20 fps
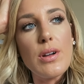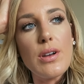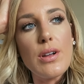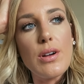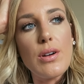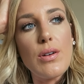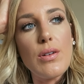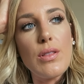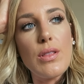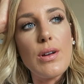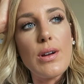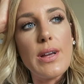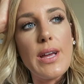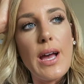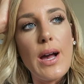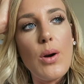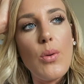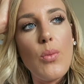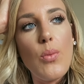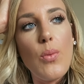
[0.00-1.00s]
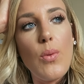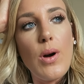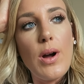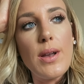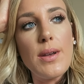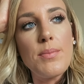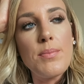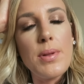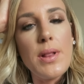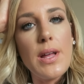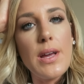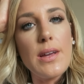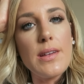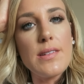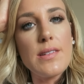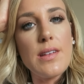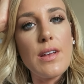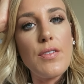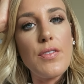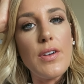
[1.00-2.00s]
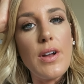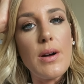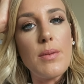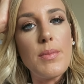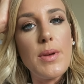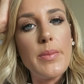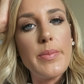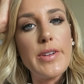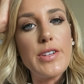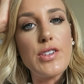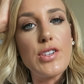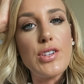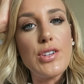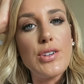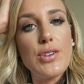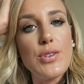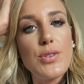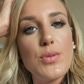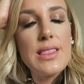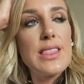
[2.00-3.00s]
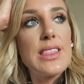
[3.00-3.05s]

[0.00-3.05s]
gonna go look at one place, if not maybe two.